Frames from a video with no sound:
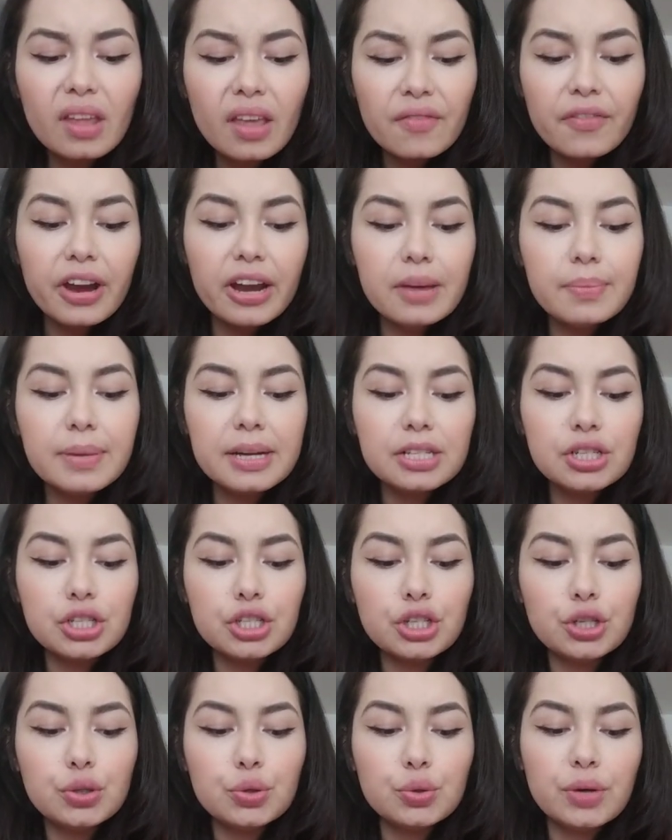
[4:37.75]
very
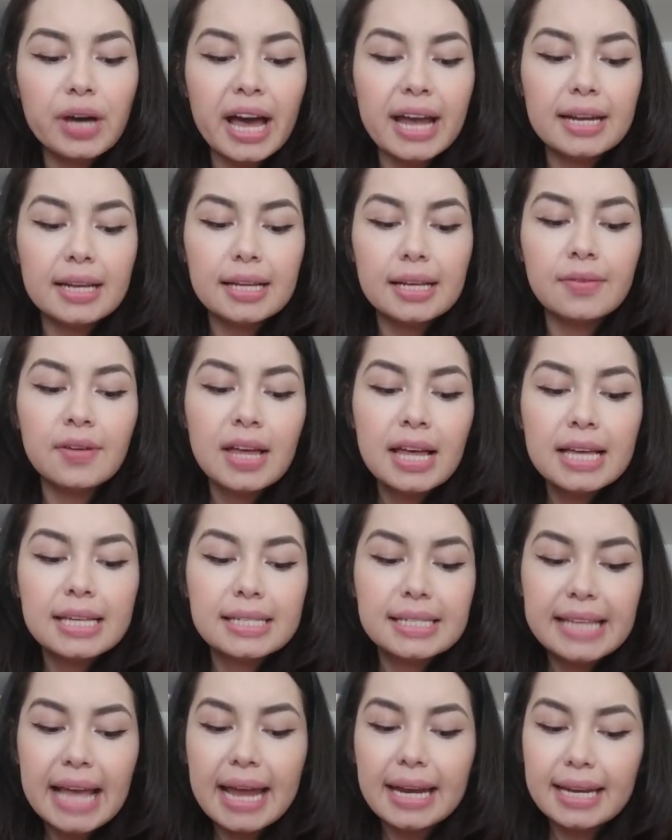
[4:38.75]
much you kind of
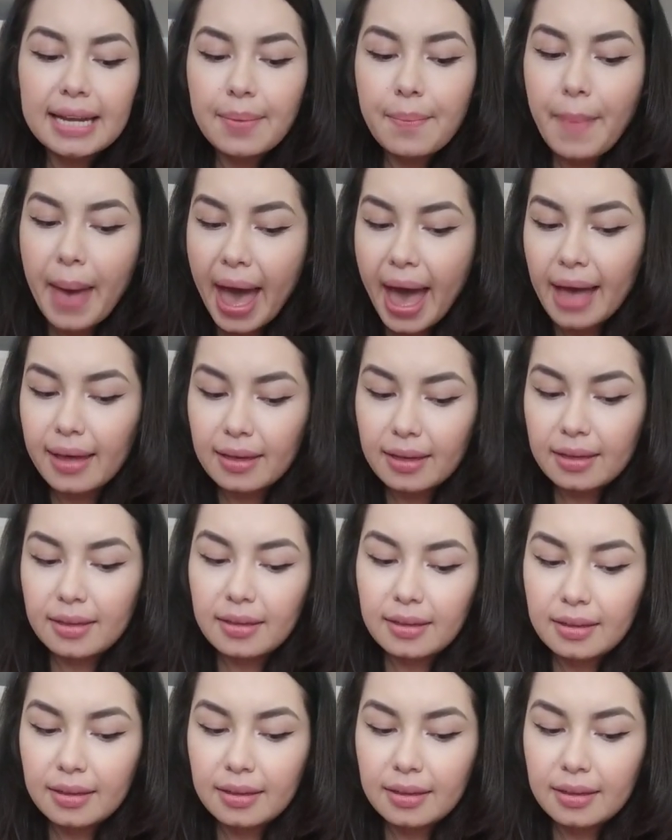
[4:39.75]
standing back